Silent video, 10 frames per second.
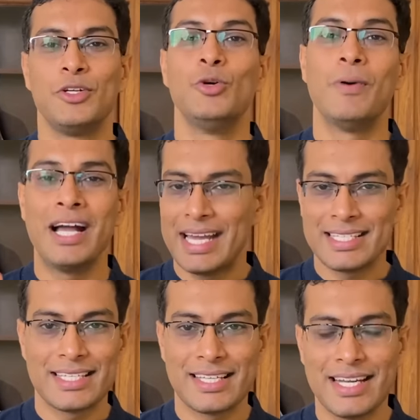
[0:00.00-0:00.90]
You buy
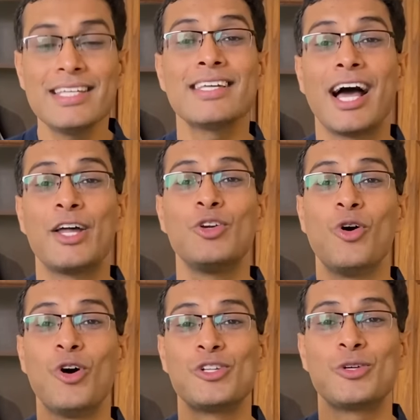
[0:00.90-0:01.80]
accessories and you
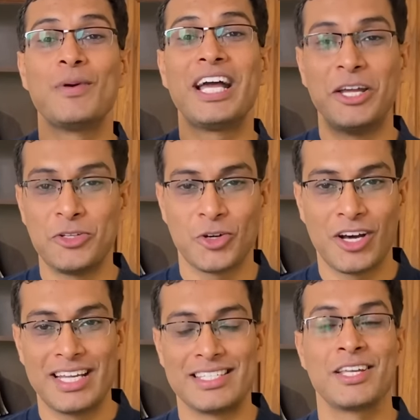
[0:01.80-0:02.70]
also buy
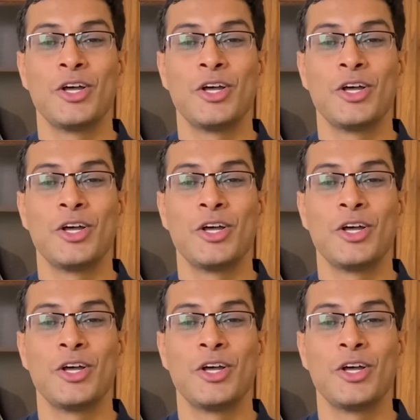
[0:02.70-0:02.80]
insurance.